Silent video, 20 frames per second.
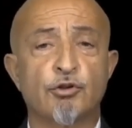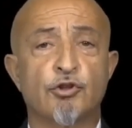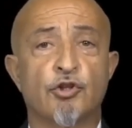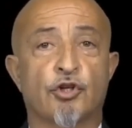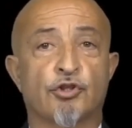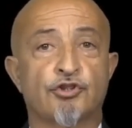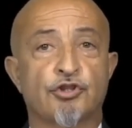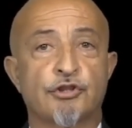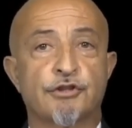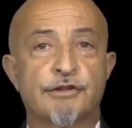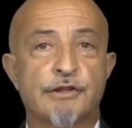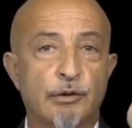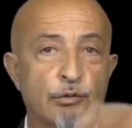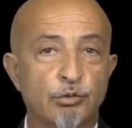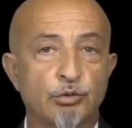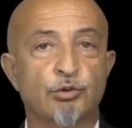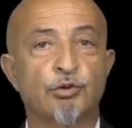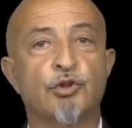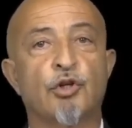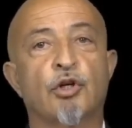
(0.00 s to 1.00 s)
There is
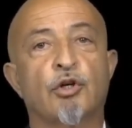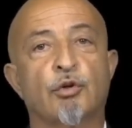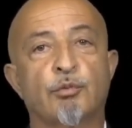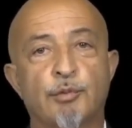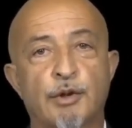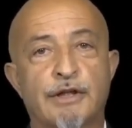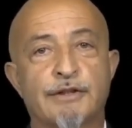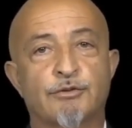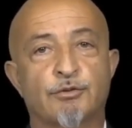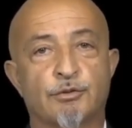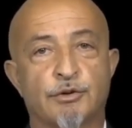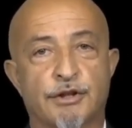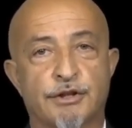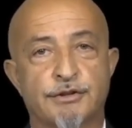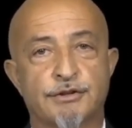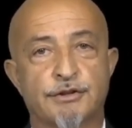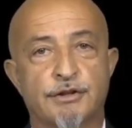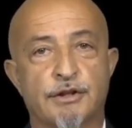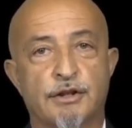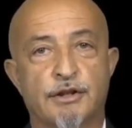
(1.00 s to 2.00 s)
nothing in the next
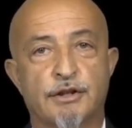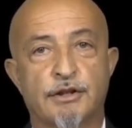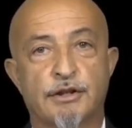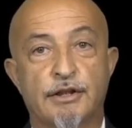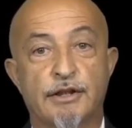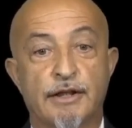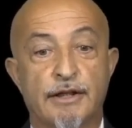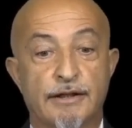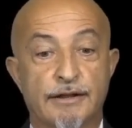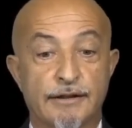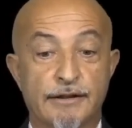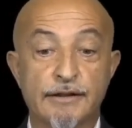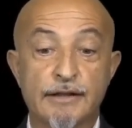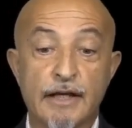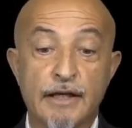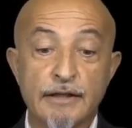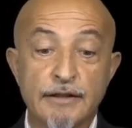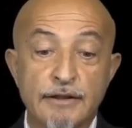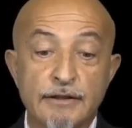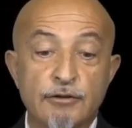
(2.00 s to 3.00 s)
lifetime,
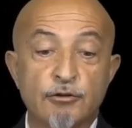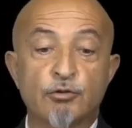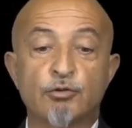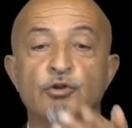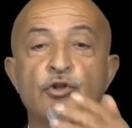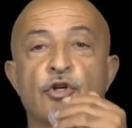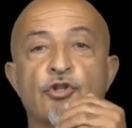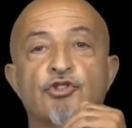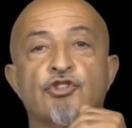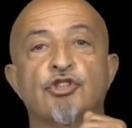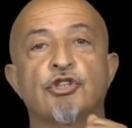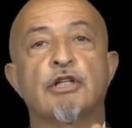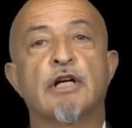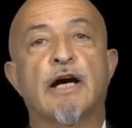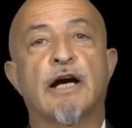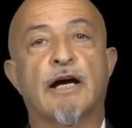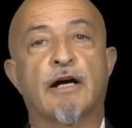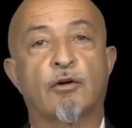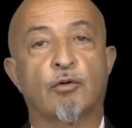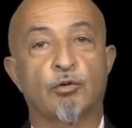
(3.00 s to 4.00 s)
obviously.
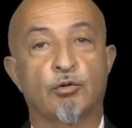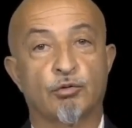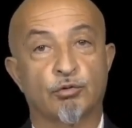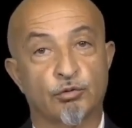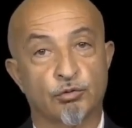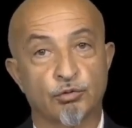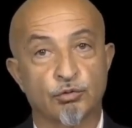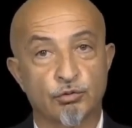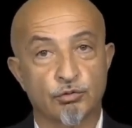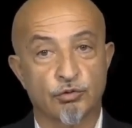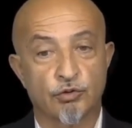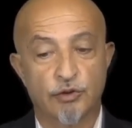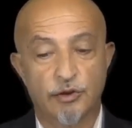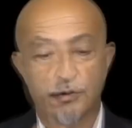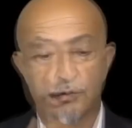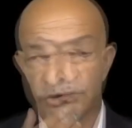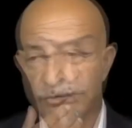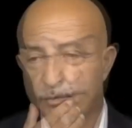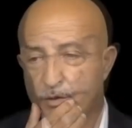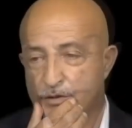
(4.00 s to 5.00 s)
What rights do you
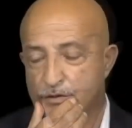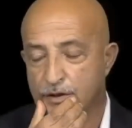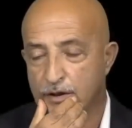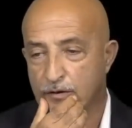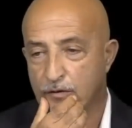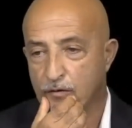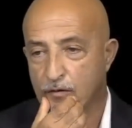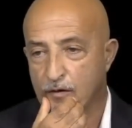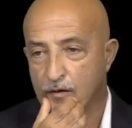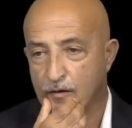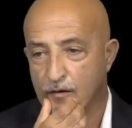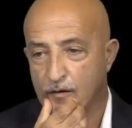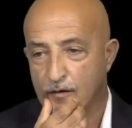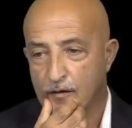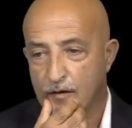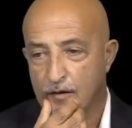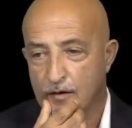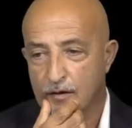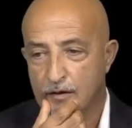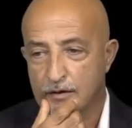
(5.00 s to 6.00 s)
have in this
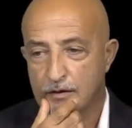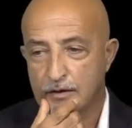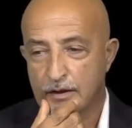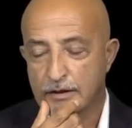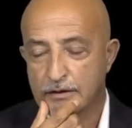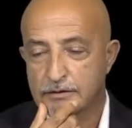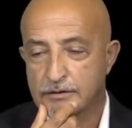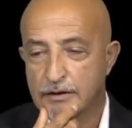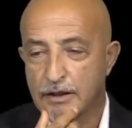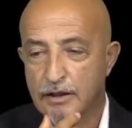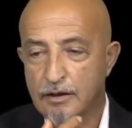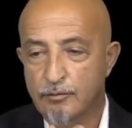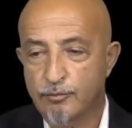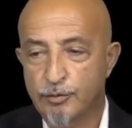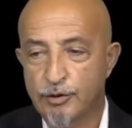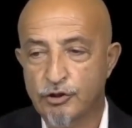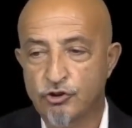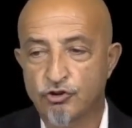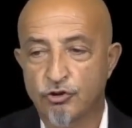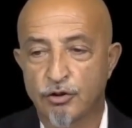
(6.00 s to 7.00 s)
lifetime?
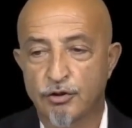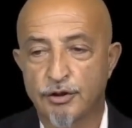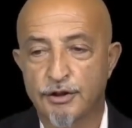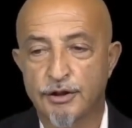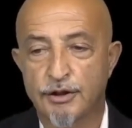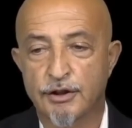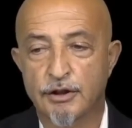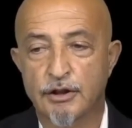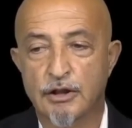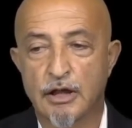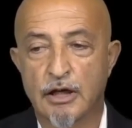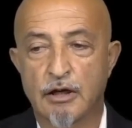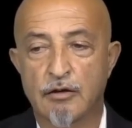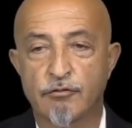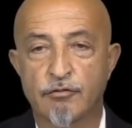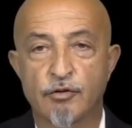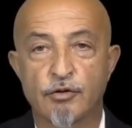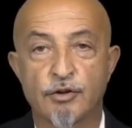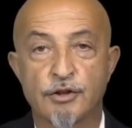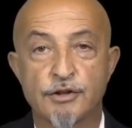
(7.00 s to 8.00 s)
See, a poor woman
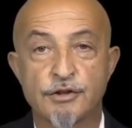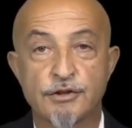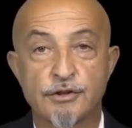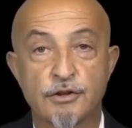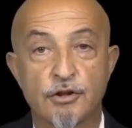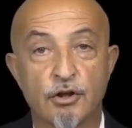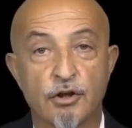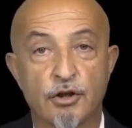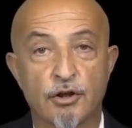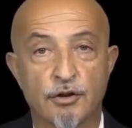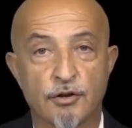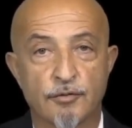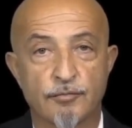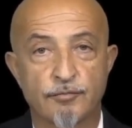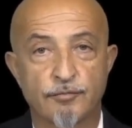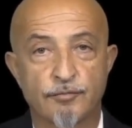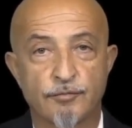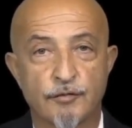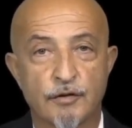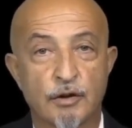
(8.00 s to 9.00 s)
in Afghanistan
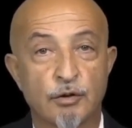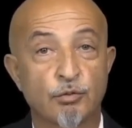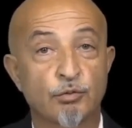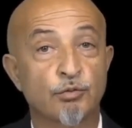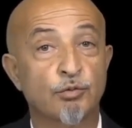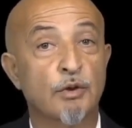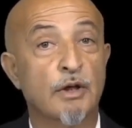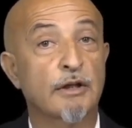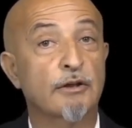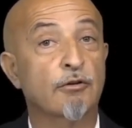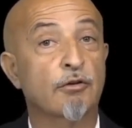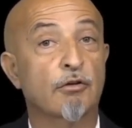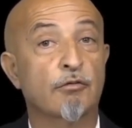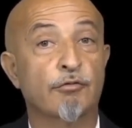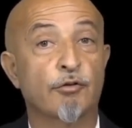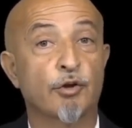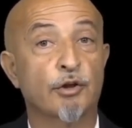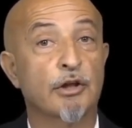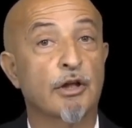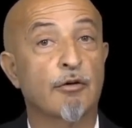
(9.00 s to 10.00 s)
who is born
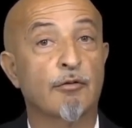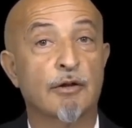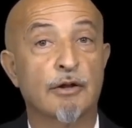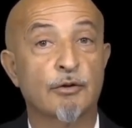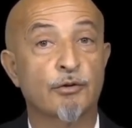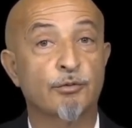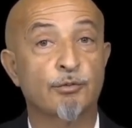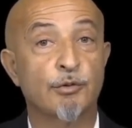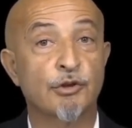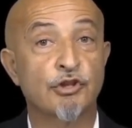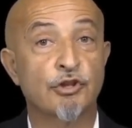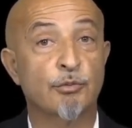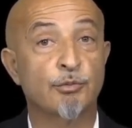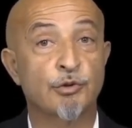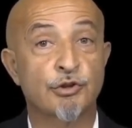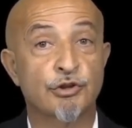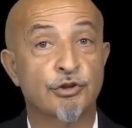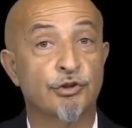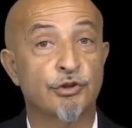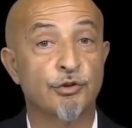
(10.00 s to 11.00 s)
in villages.
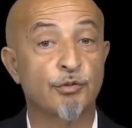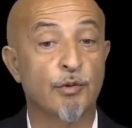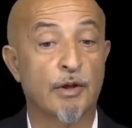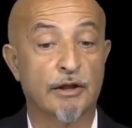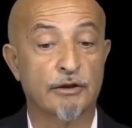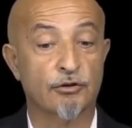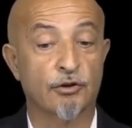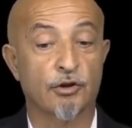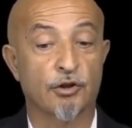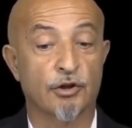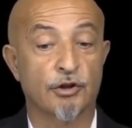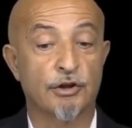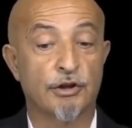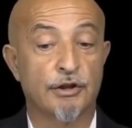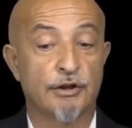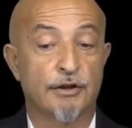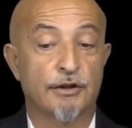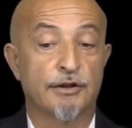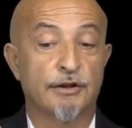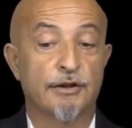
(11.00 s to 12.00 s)
Most of the
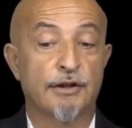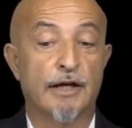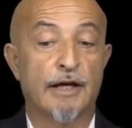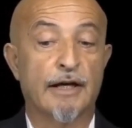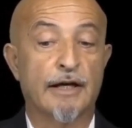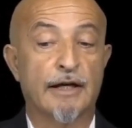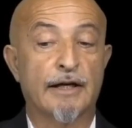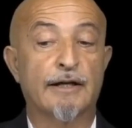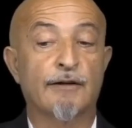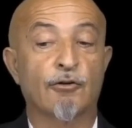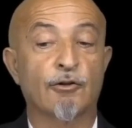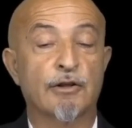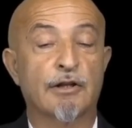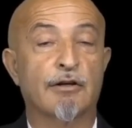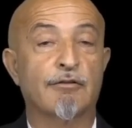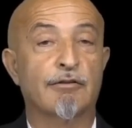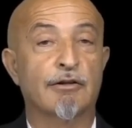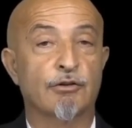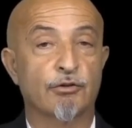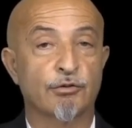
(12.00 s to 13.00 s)
time, a girl is
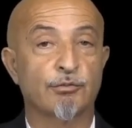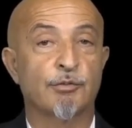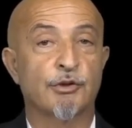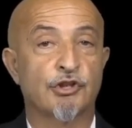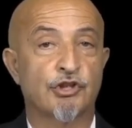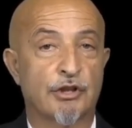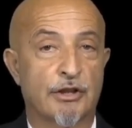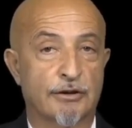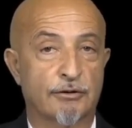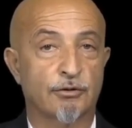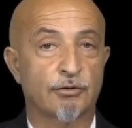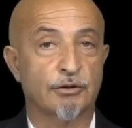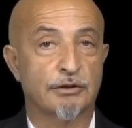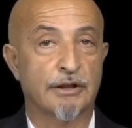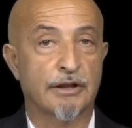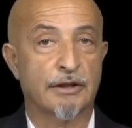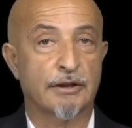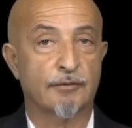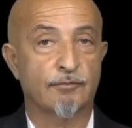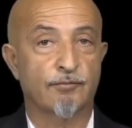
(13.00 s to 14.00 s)
born in a
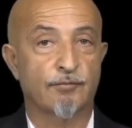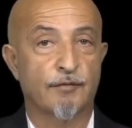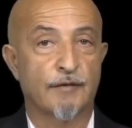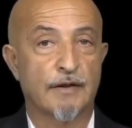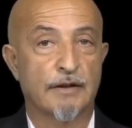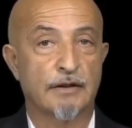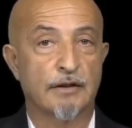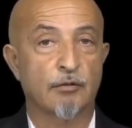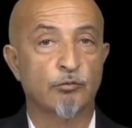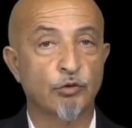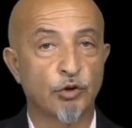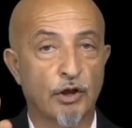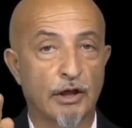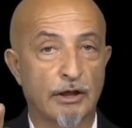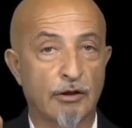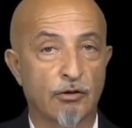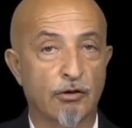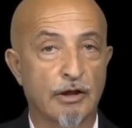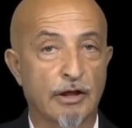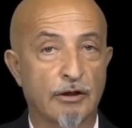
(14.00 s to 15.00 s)
village. She grows
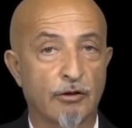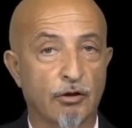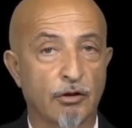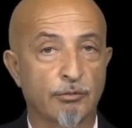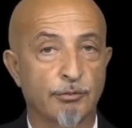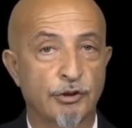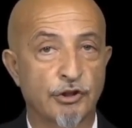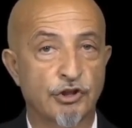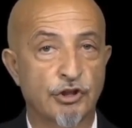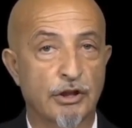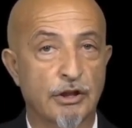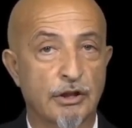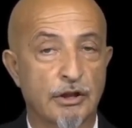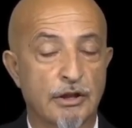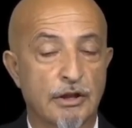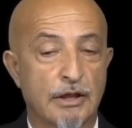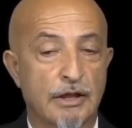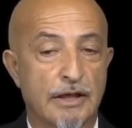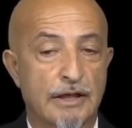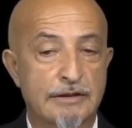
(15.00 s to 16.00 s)
up in that village,
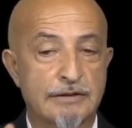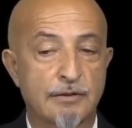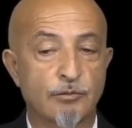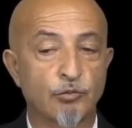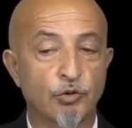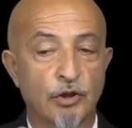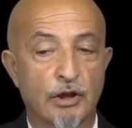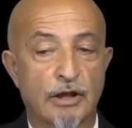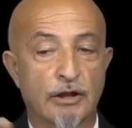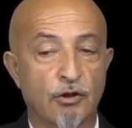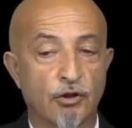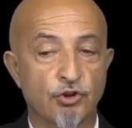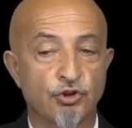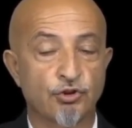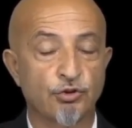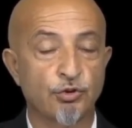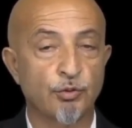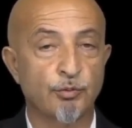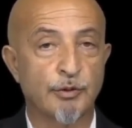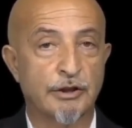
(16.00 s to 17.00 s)
gets married
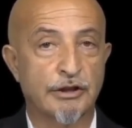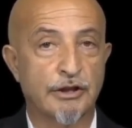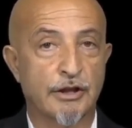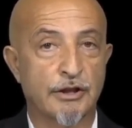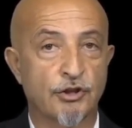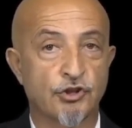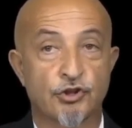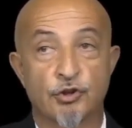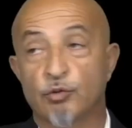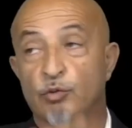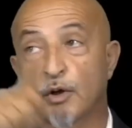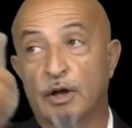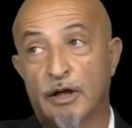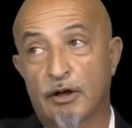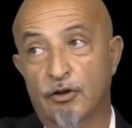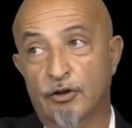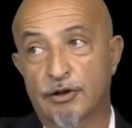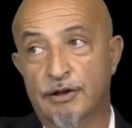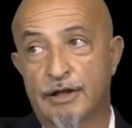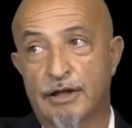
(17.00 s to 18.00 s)
there, goes to
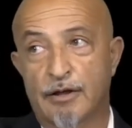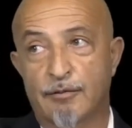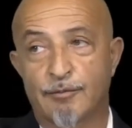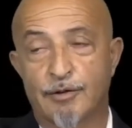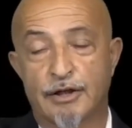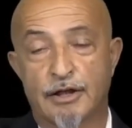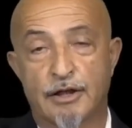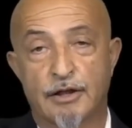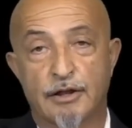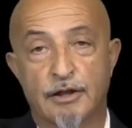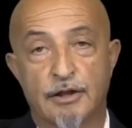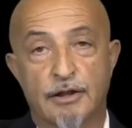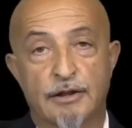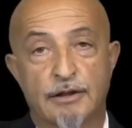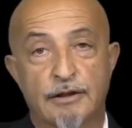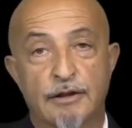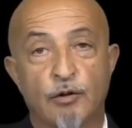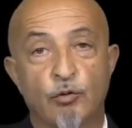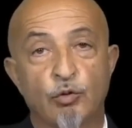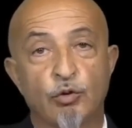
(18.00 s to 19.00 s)
another village,
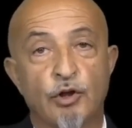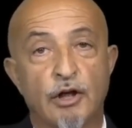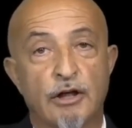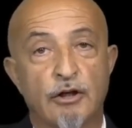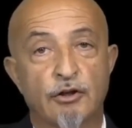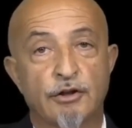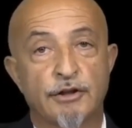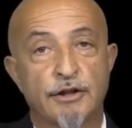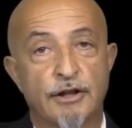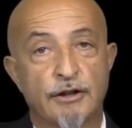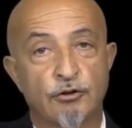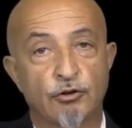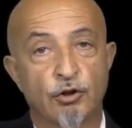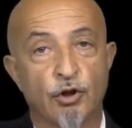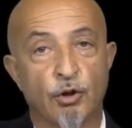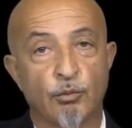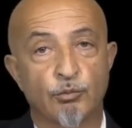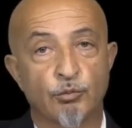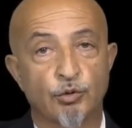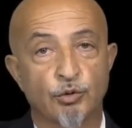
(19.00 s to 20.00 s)
and she lives
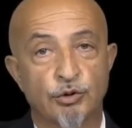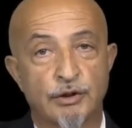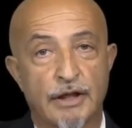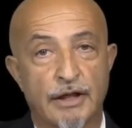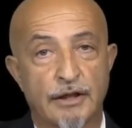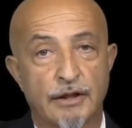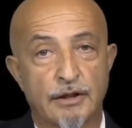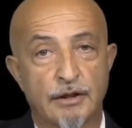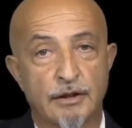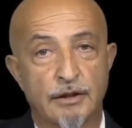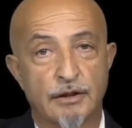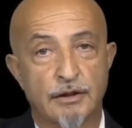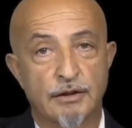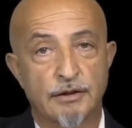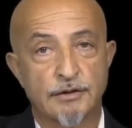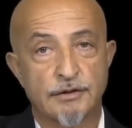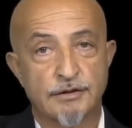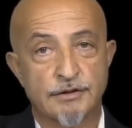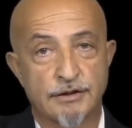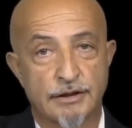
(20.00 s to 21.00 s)
there until she
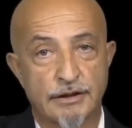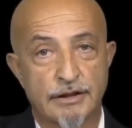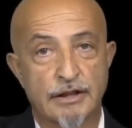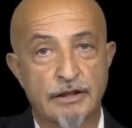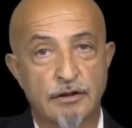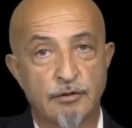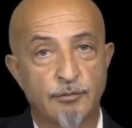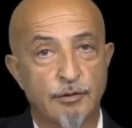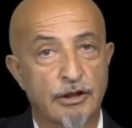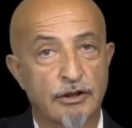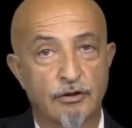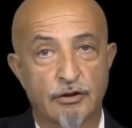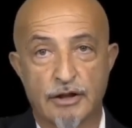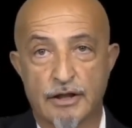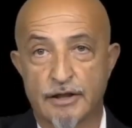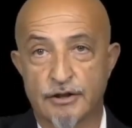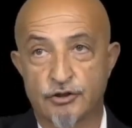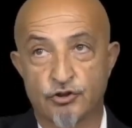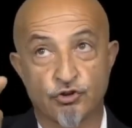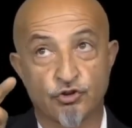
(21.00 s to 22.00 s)
dies, and does
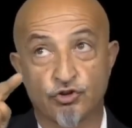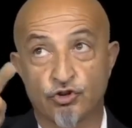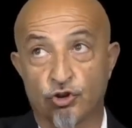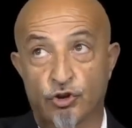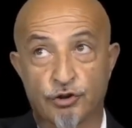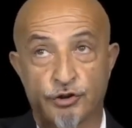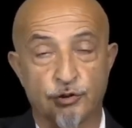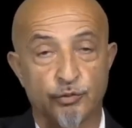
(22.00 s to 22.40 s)
not come out